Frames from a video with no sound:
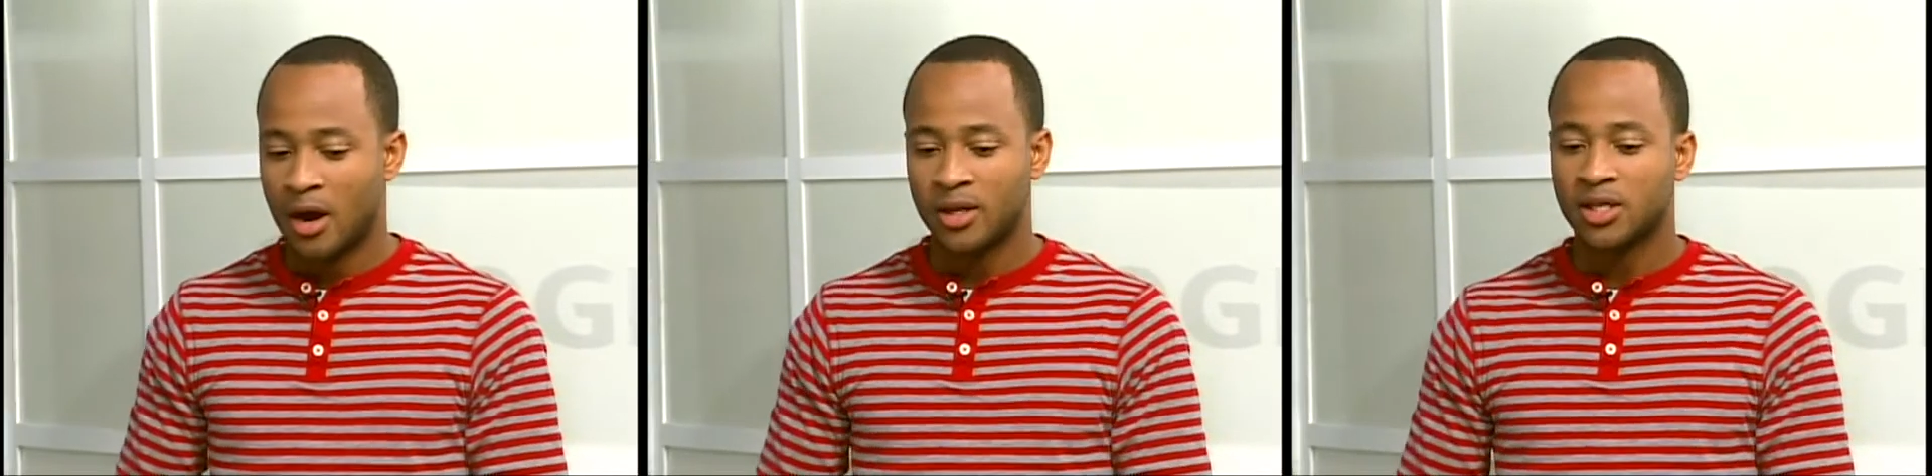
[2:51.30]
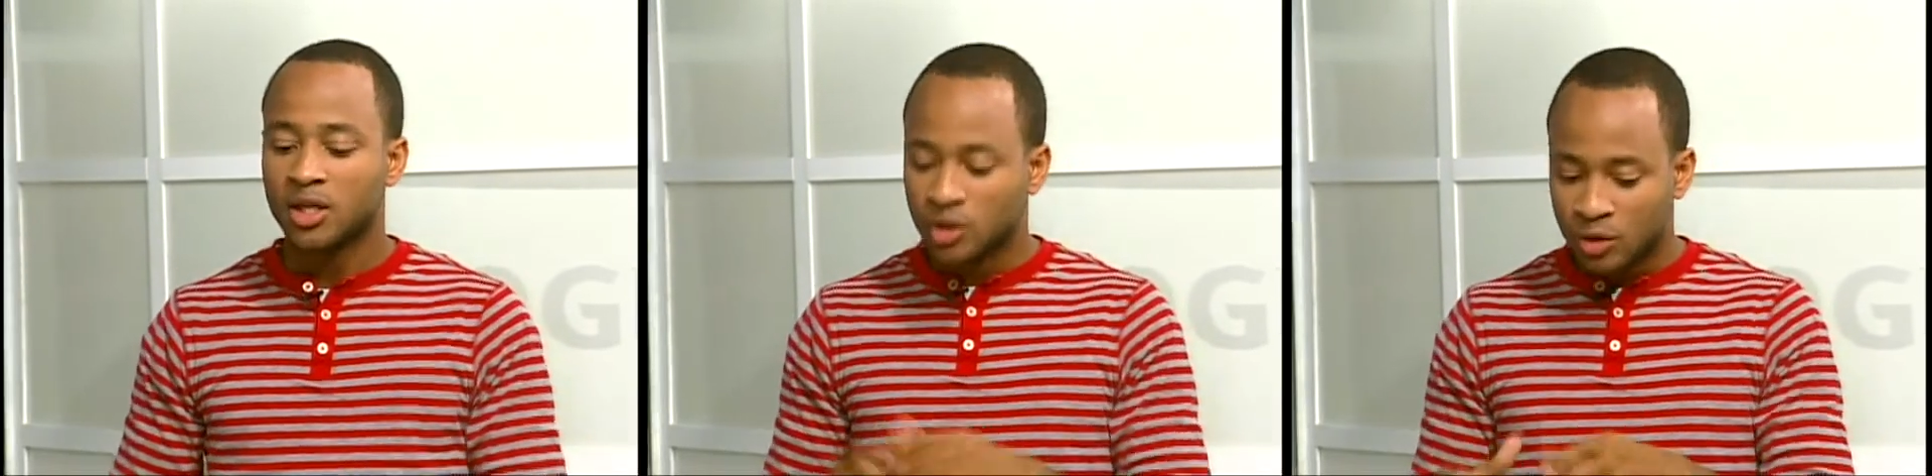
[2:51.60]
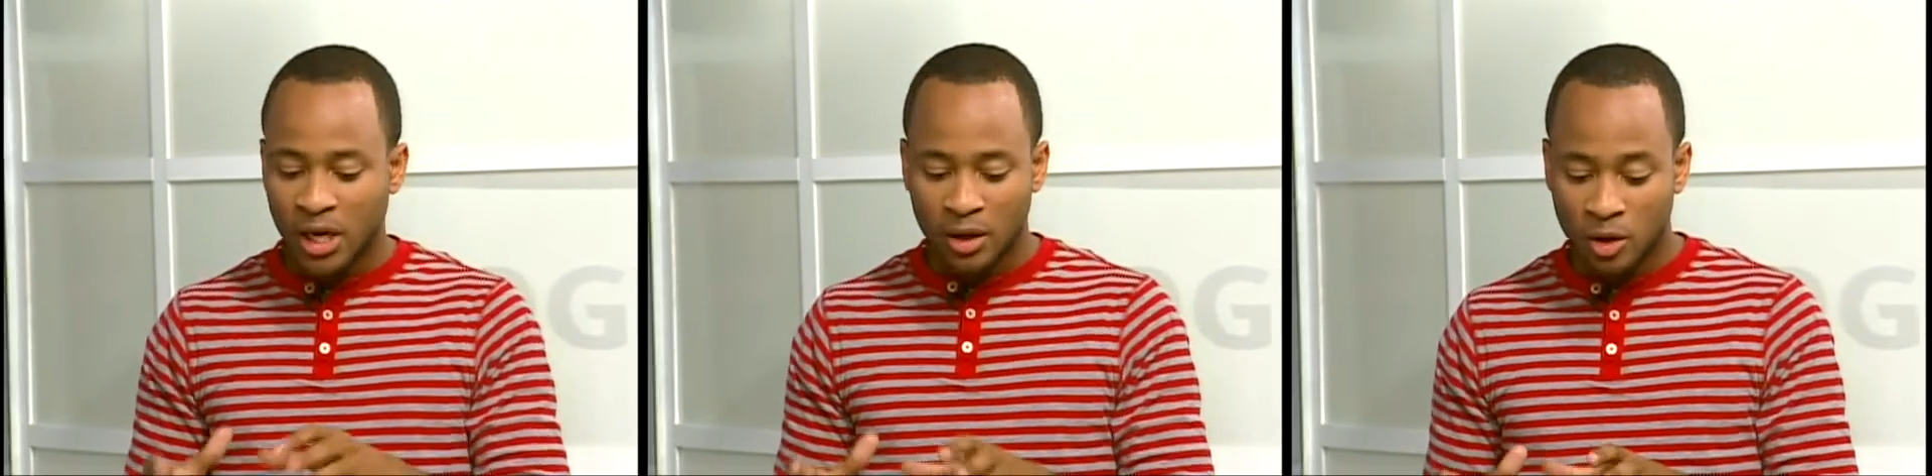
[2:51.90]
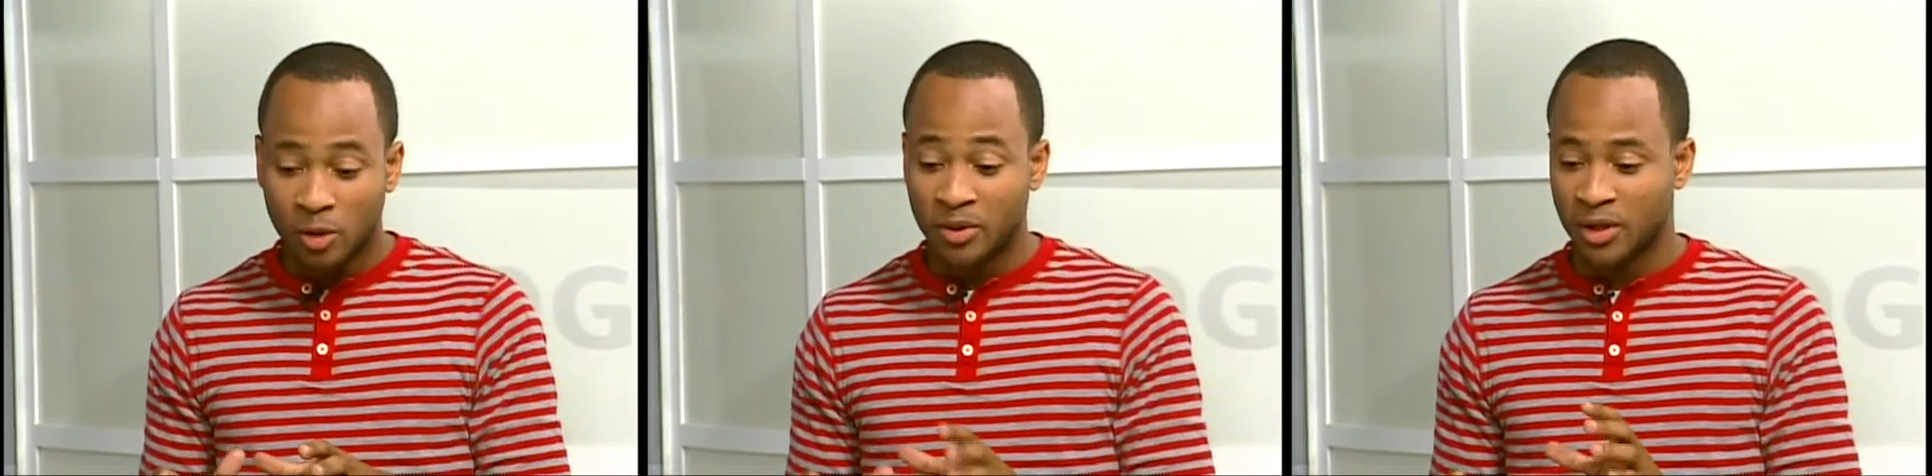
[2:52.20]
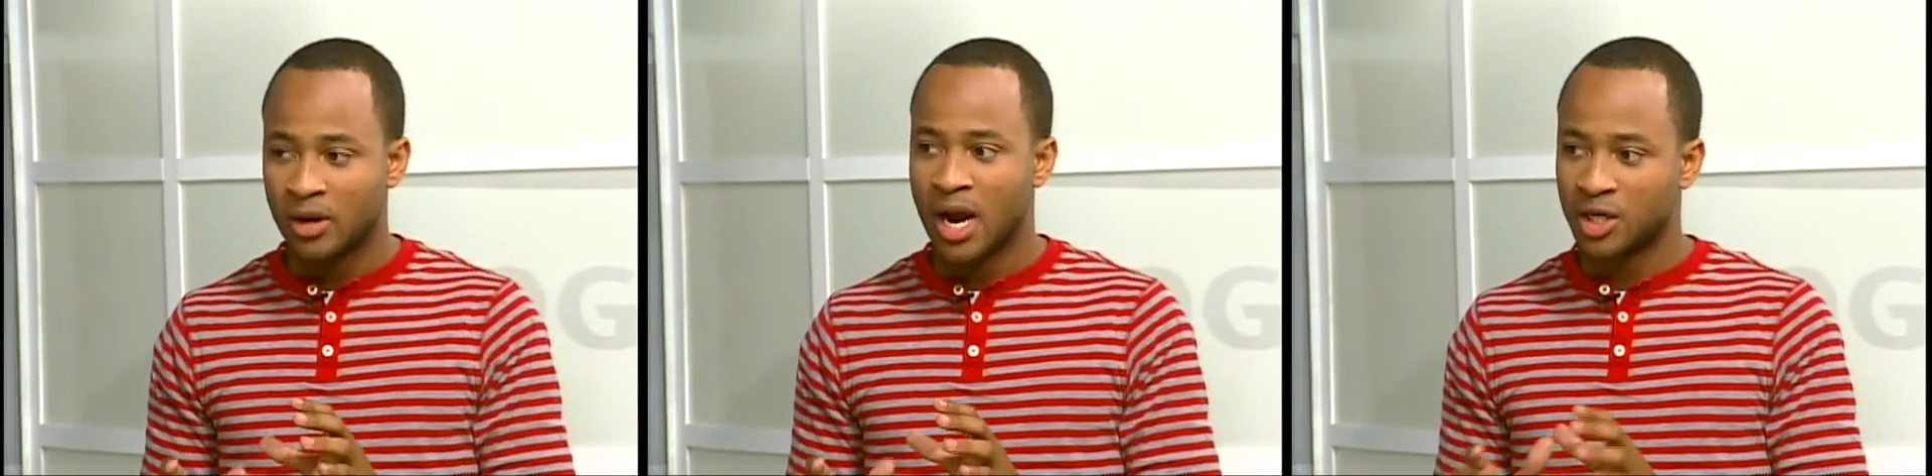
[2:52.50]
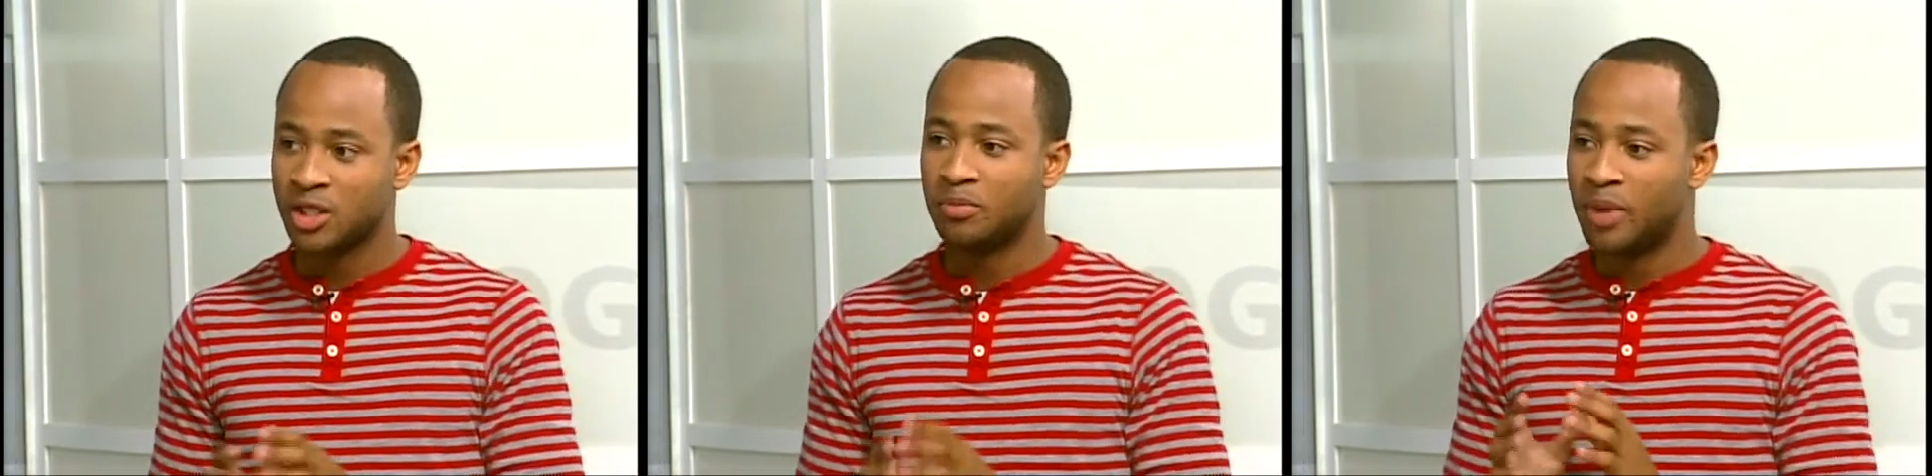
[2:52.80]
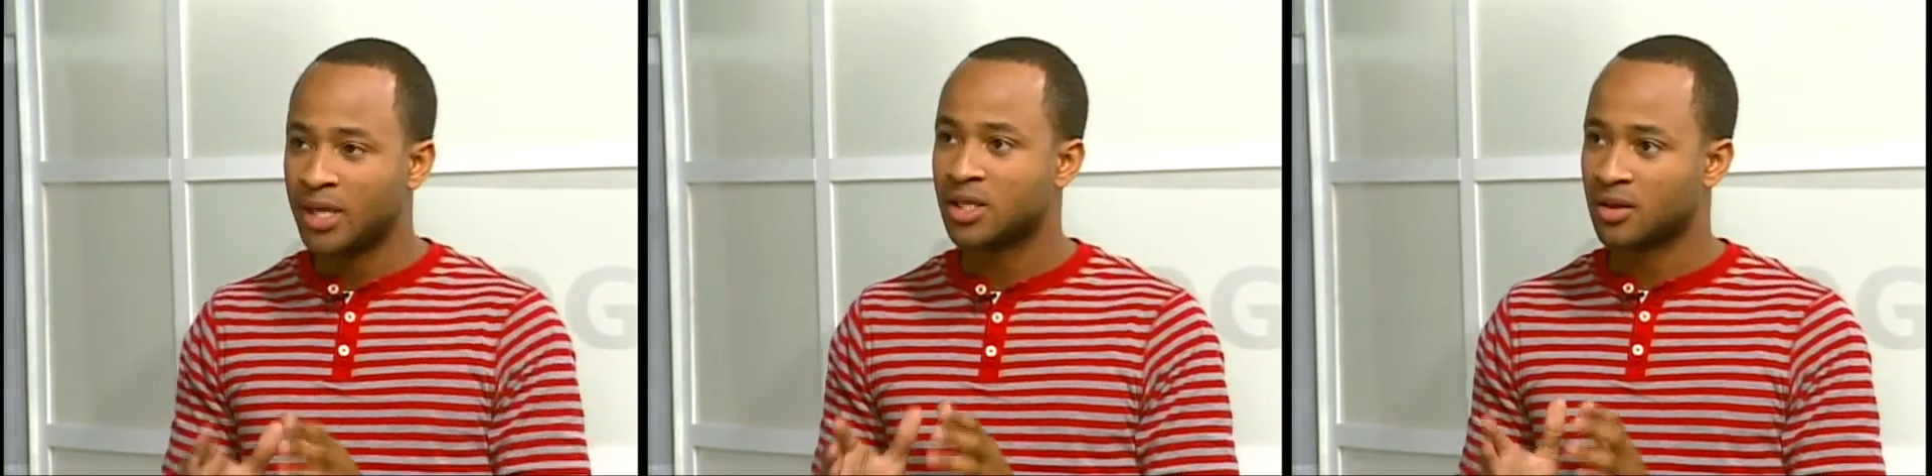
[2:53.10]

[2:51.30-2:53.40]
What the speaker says: It's not too technical, but there are actually basic